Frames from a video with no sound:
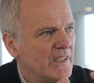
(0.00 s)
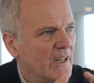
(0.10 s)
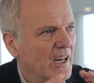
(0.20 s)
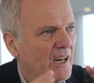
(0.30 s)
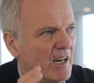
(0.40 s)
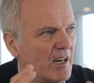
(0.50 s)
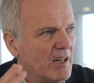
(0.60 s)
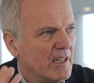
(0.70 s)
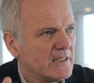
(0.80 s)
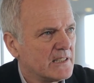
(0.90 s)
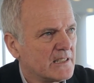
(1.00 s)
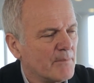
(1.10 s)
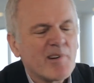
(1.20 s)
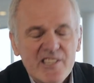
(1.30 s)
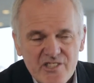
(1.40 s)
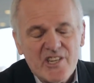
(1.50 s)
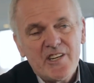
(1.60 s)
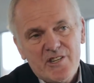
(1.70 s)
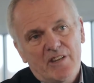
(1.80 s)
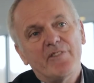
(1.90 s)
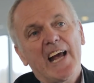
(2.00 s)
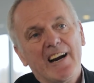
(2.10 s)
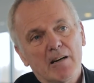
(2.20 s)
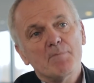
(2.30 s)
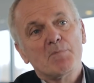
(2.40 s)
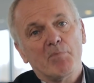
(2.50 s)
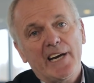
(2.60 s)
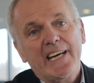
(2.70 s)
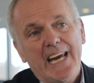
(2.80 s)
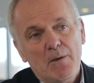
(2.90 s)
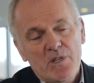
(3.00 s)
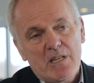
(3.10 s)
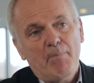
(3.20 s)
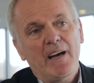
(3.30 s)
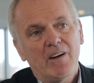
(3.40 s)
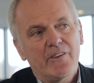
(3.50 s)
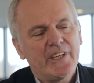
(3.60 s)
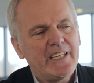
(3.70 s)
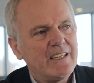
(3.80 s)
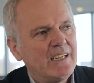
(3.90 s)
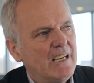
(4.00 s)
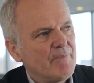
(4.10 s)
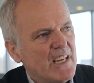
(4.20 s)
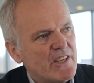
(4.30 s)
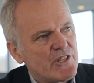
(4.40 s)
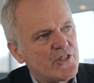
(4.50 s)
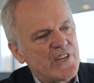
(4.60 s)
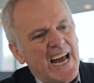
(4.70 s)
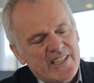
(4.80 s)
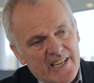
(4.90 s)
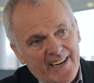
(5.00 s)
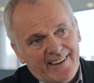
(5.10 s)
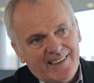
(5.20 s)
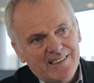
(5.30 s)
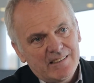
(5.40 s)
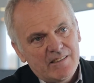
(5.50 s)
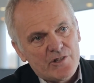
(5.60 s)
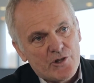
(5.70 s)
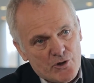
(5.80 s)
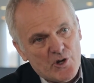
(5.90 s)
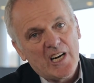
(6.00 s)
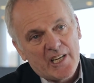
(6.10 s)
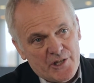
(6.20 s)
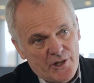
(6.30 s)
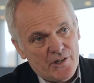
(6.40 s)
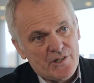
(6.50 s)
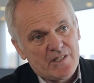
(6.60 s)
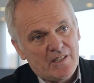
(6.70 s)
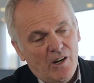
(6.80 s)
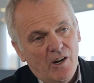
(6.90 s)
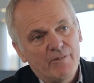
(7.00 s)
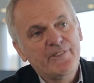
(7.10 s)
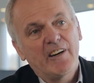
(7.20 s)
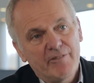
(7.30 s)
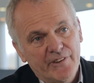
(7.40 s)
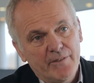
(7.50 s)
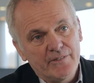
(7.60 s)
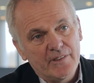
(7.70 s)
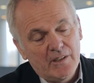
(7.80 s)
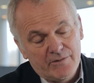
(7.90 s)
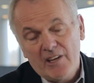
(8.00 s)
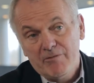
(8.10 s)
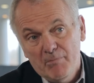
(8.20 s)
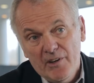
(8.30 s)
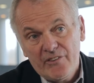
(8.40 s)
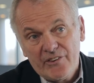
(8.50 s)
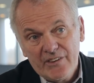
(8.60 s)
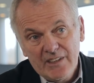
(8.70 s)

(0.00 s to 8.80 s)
the presentation of the Arab Spring, it was about the static structures of government, of government